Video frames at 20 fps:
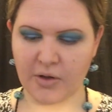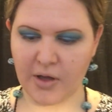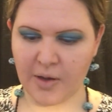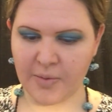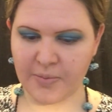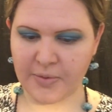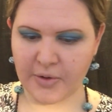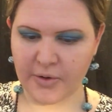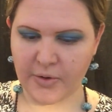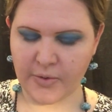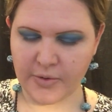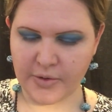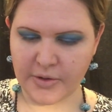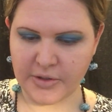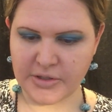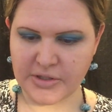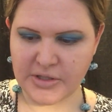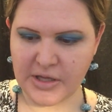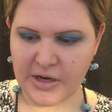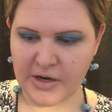upper
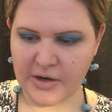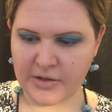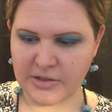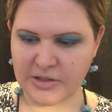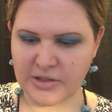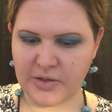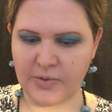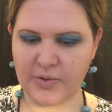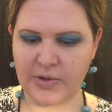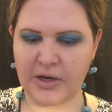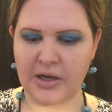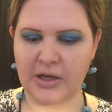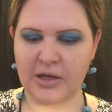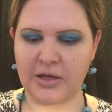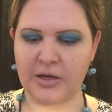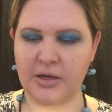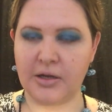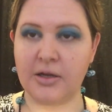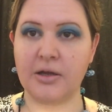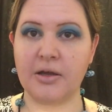corners there and see what I
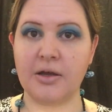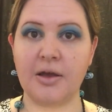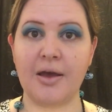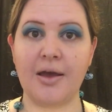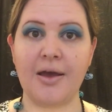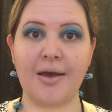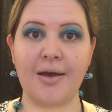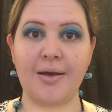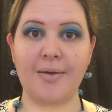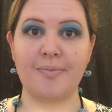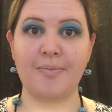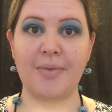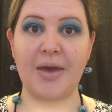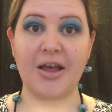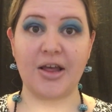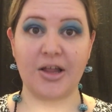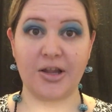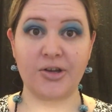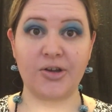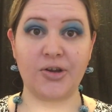can
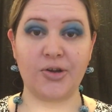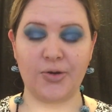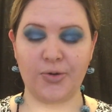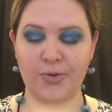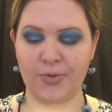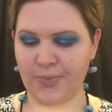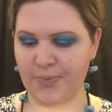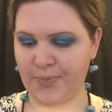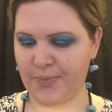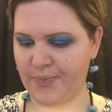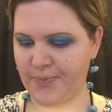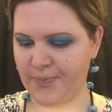make it do.